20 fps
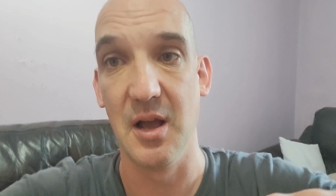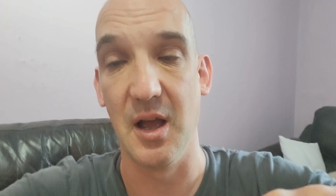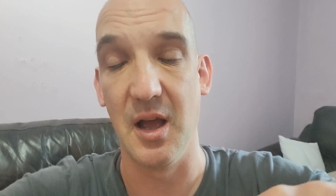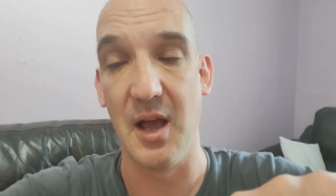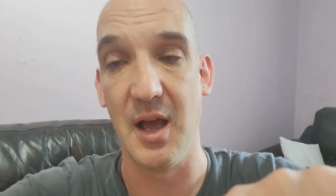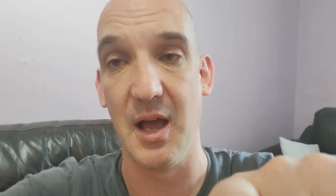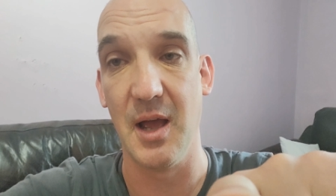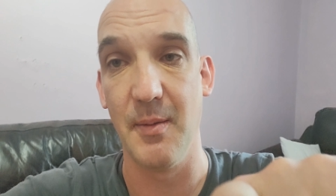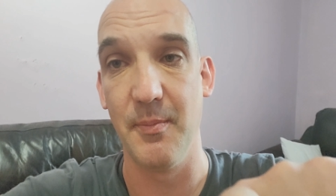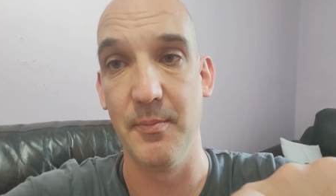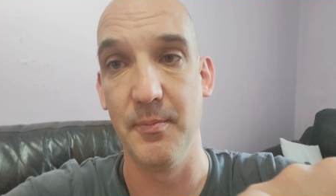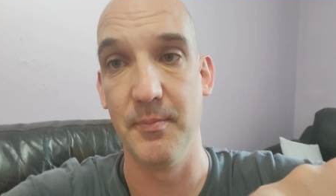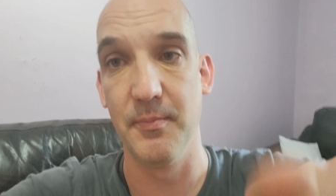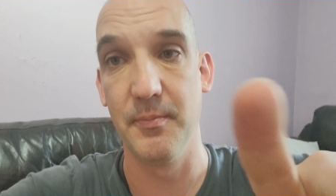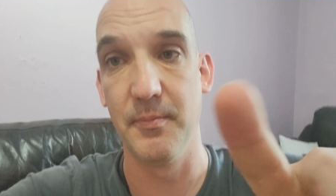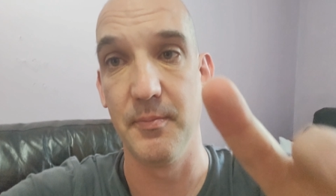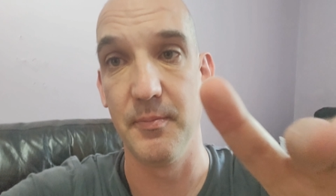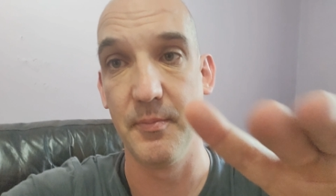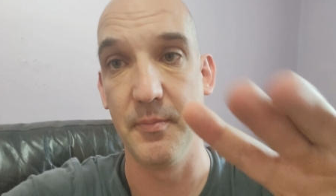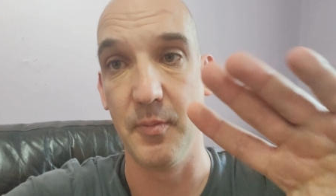Um,
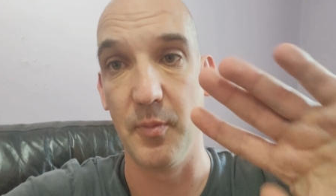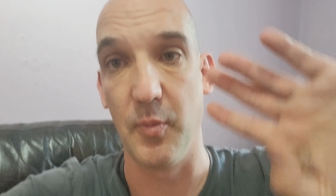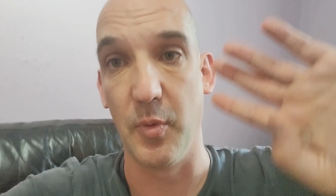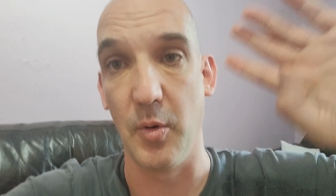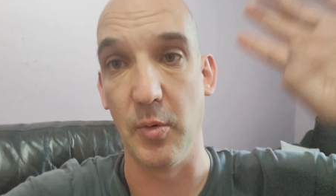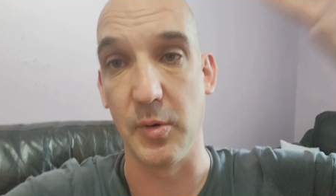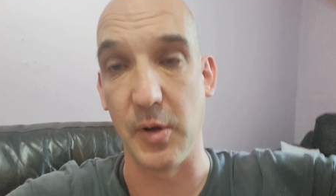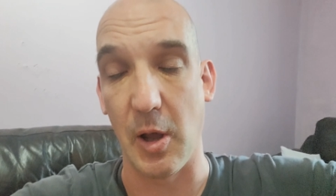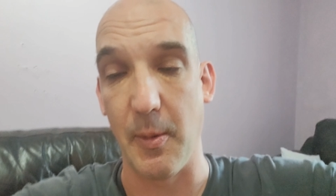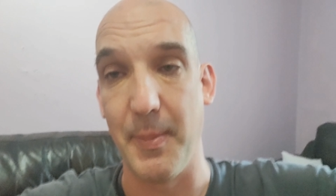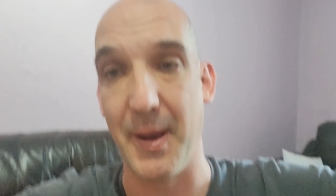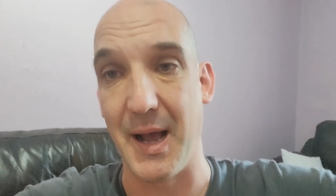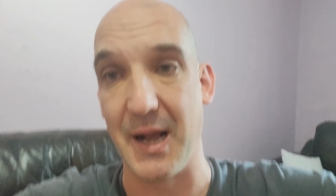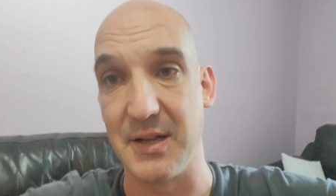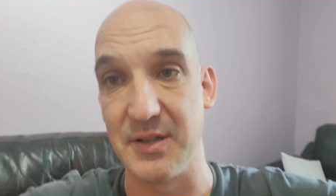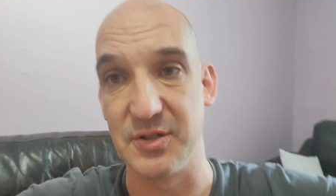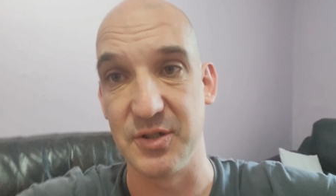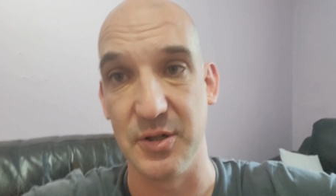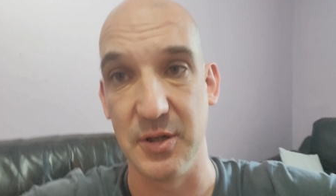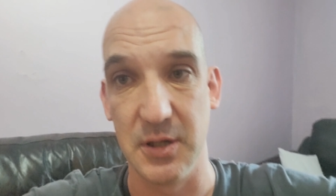we'll go
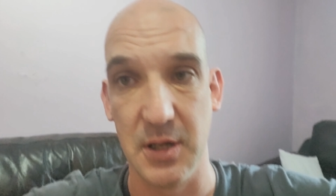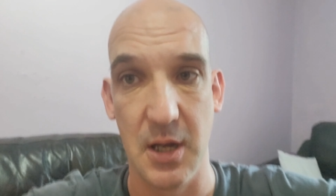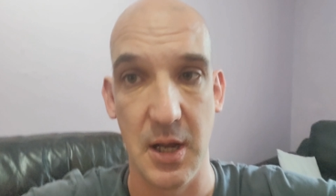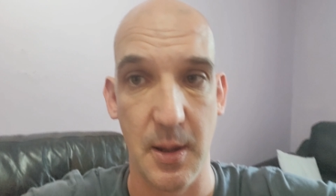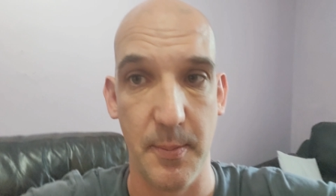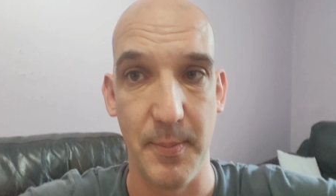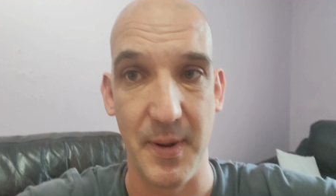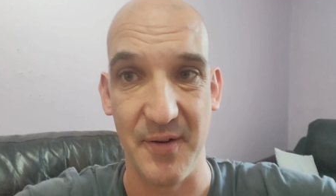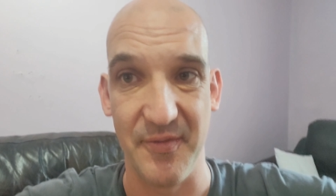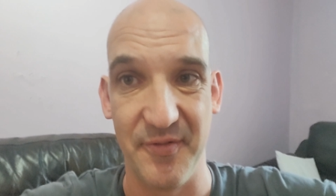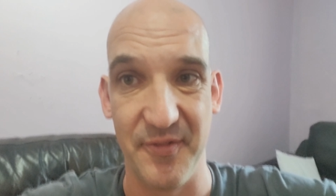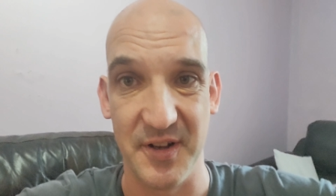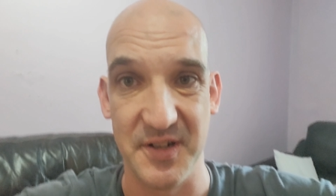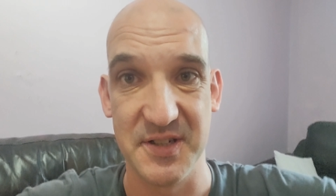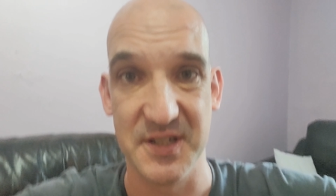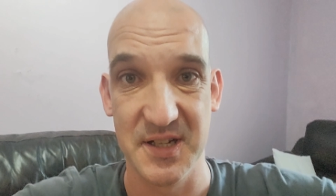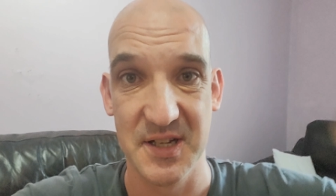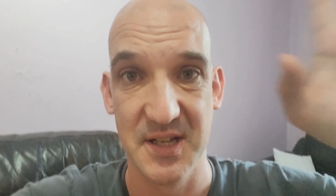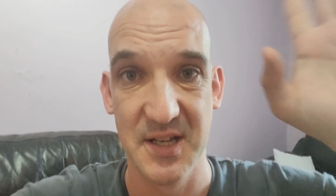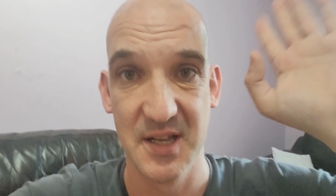back to
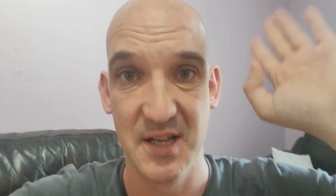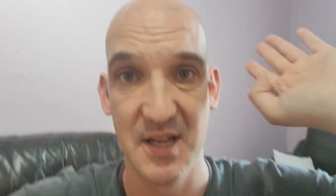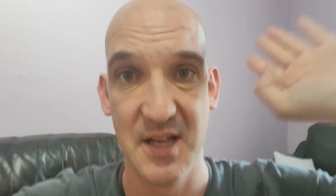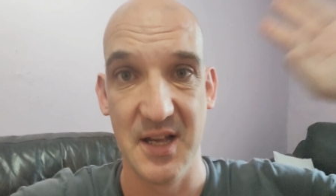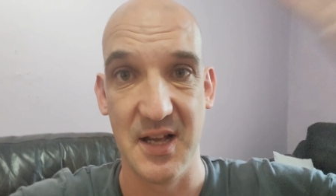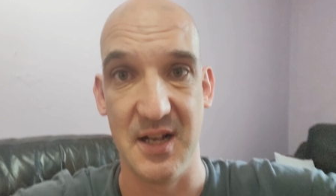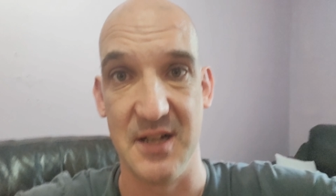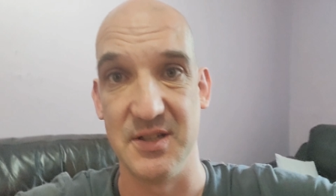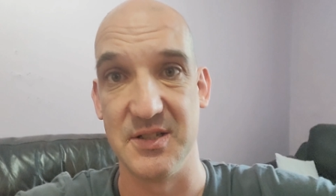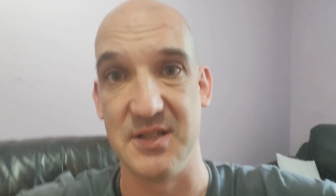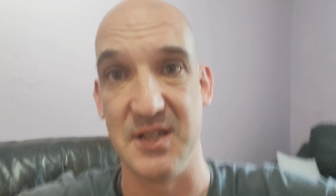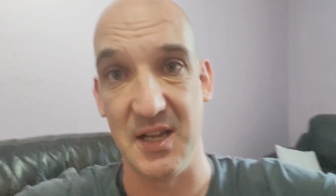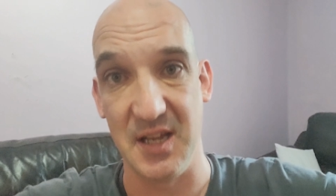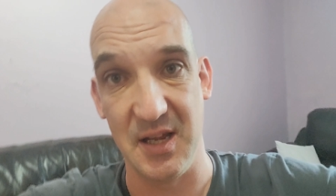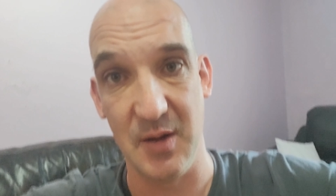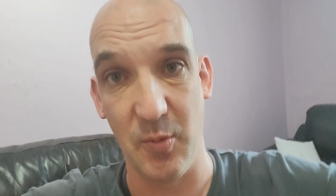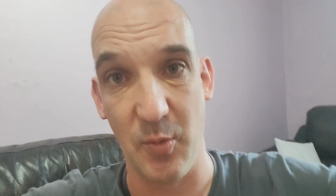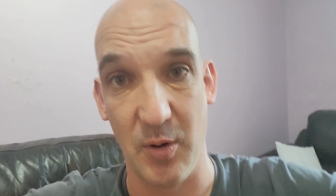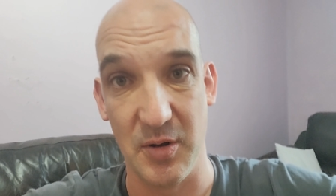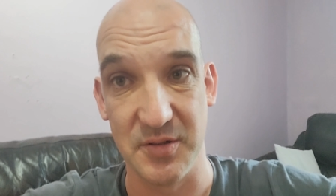Bedford and
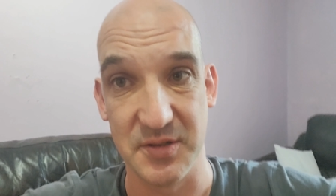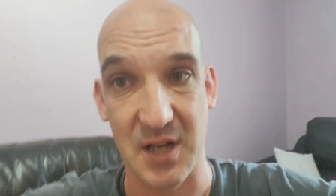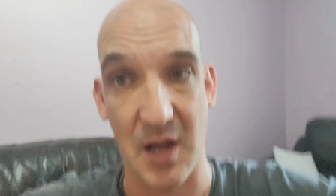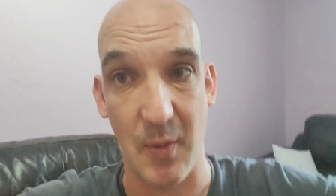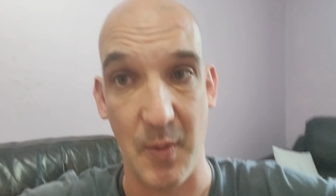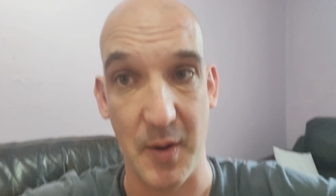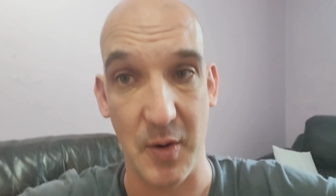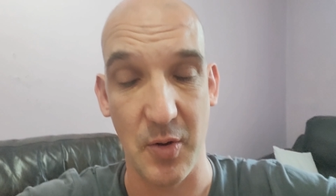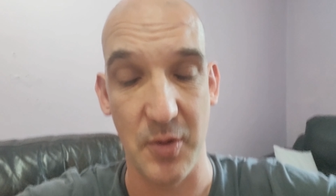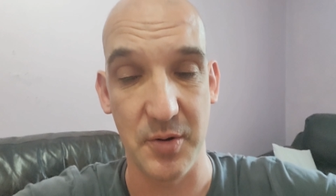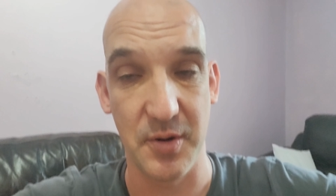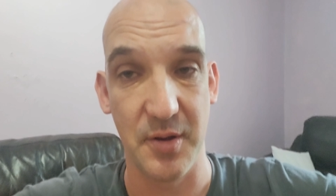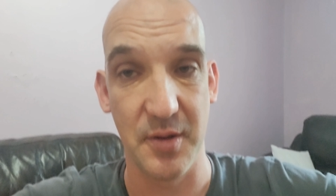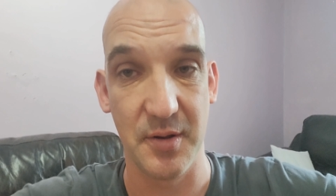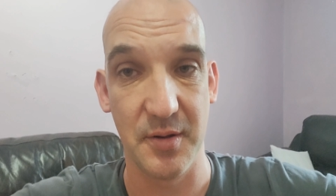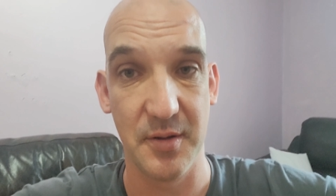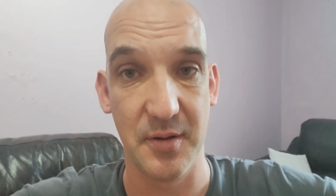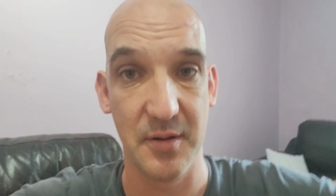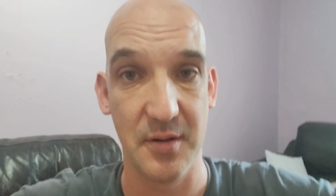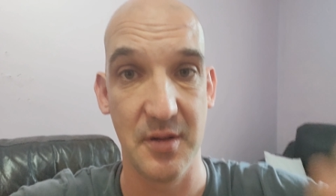see what's going on.
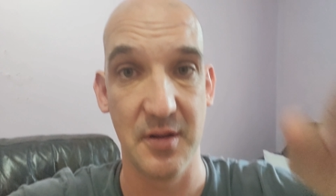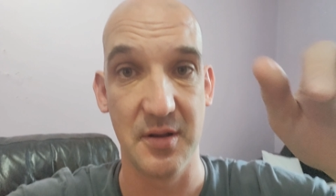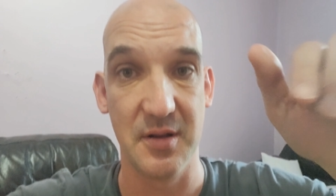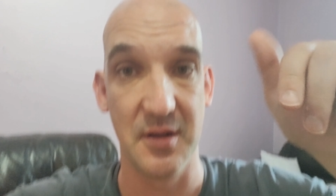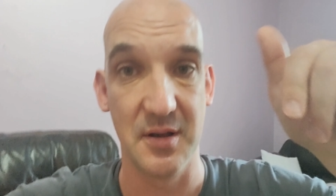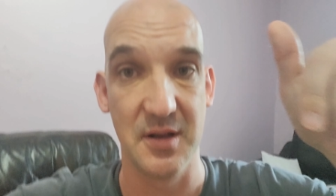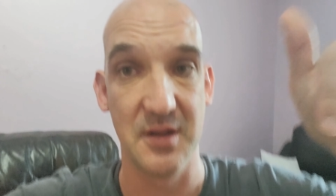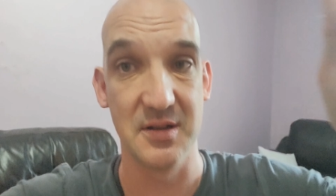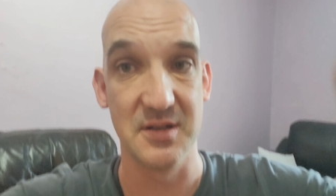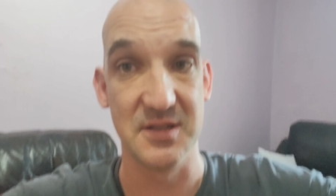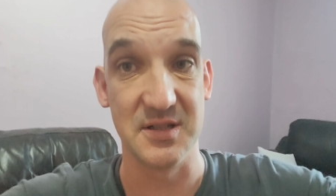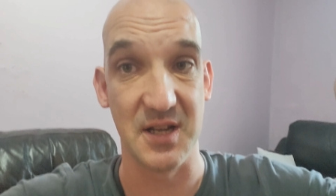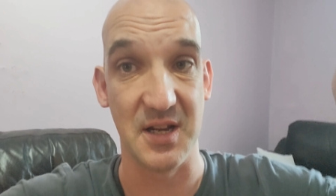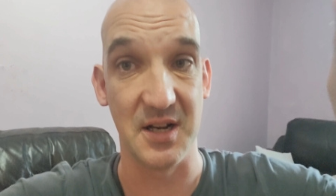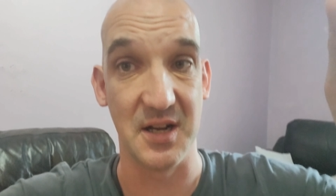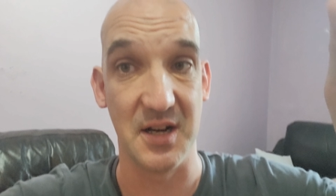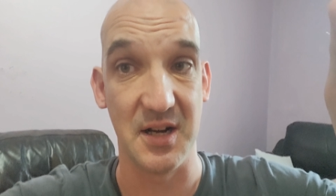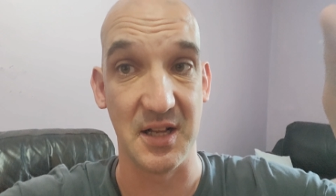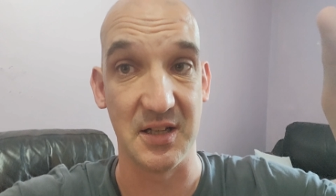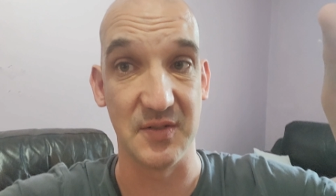See you
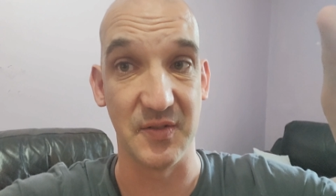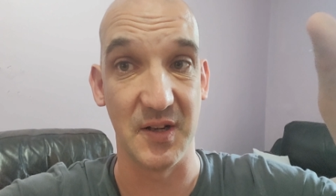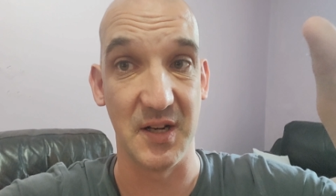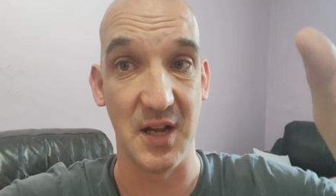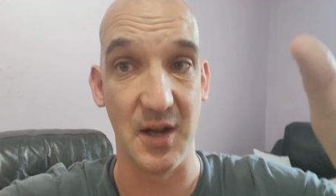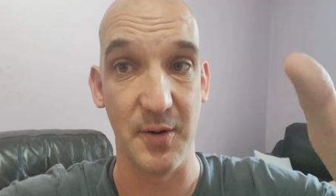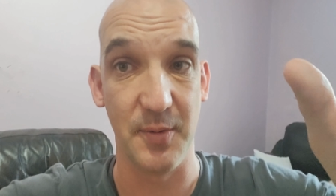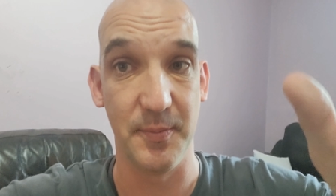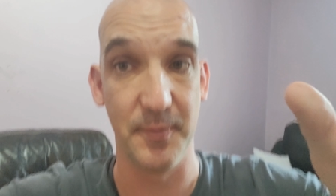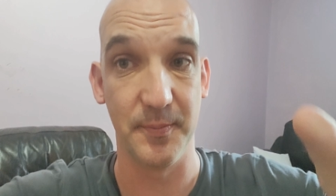in the next video.